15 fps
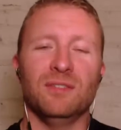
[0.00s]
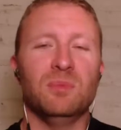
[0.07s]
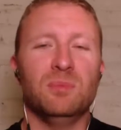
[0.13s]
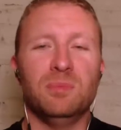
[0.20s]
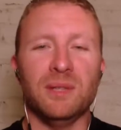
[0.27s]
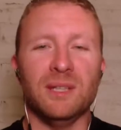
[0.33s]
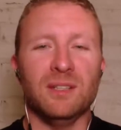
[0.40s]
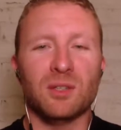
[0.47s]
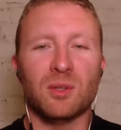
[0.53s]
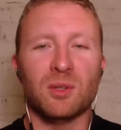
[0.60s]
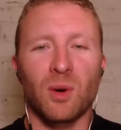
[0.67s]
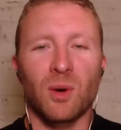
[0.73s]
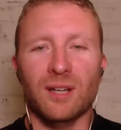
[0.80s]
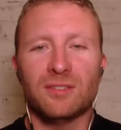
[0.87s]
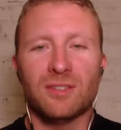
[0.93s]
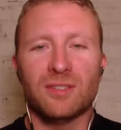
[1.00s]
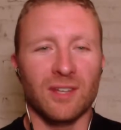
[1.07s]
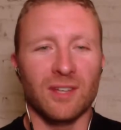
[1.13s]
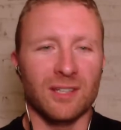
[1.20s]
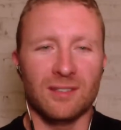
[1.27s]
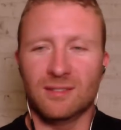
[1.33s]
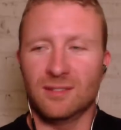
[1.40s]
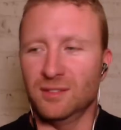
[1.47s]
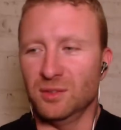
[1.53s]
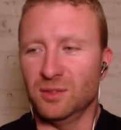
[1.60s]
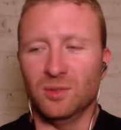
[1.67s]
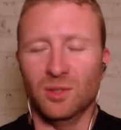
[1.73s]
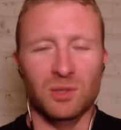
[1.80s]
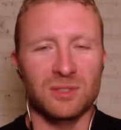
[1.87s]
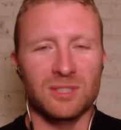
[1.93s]
you beat your wife, do
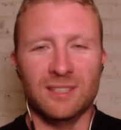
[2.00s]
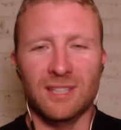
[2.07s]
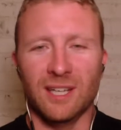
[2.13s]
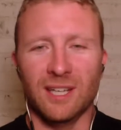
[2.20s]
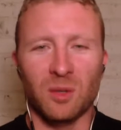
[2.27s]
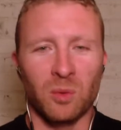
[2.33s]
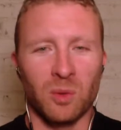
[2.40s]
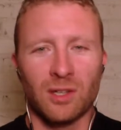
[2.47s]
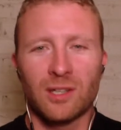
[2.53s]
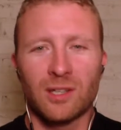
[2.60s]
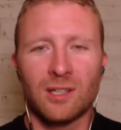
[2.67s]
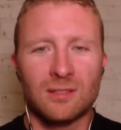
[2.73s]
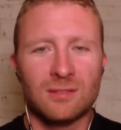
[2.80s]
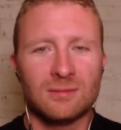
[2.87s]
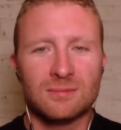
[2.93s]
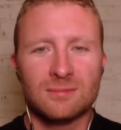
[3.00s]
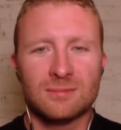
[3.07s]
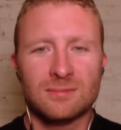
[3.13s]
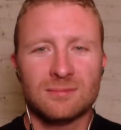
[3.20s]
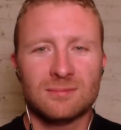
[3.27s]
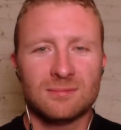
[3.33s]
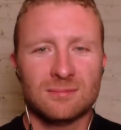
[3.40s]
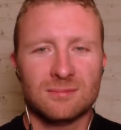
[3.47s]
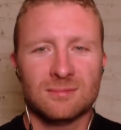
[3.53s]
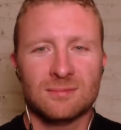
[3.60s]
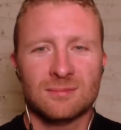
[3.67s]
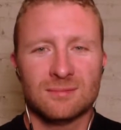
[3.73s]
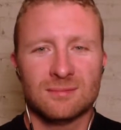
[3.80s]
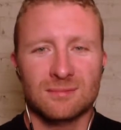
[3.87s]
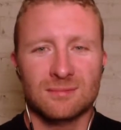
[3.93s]
you lose a day of work?
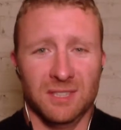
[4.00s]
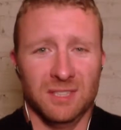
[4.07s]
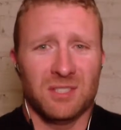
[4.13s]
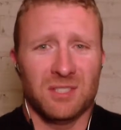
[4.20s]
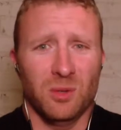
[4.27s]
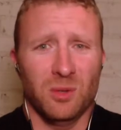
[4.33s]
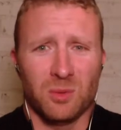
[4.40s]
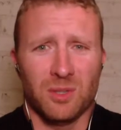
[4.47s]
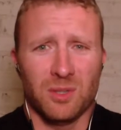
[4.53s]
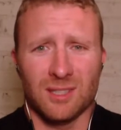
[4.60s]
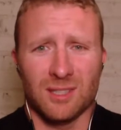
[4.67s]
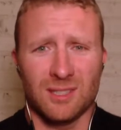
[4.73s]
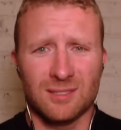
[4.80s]
You just go to work.